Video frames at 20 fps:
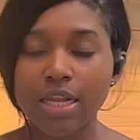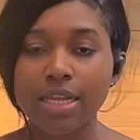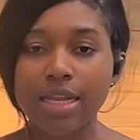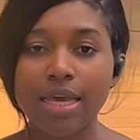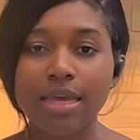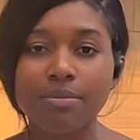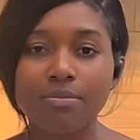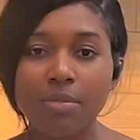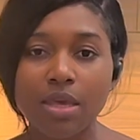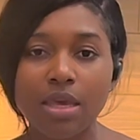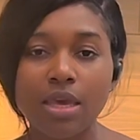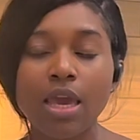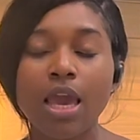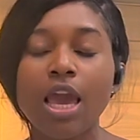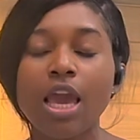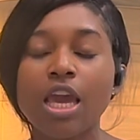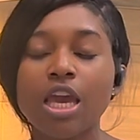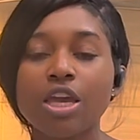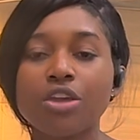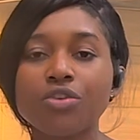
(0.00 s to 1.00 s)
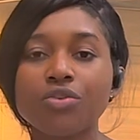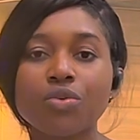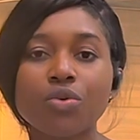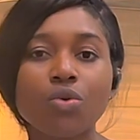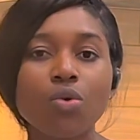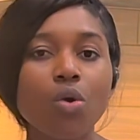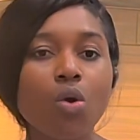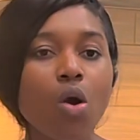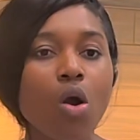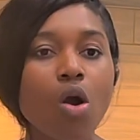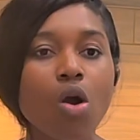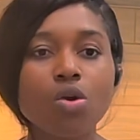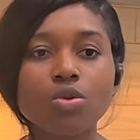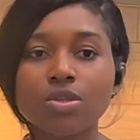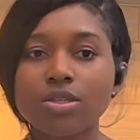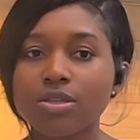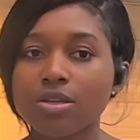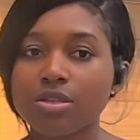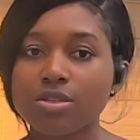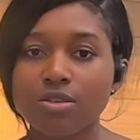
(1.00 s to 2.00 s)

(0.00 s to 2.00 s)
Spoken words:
like me and you cook all sorts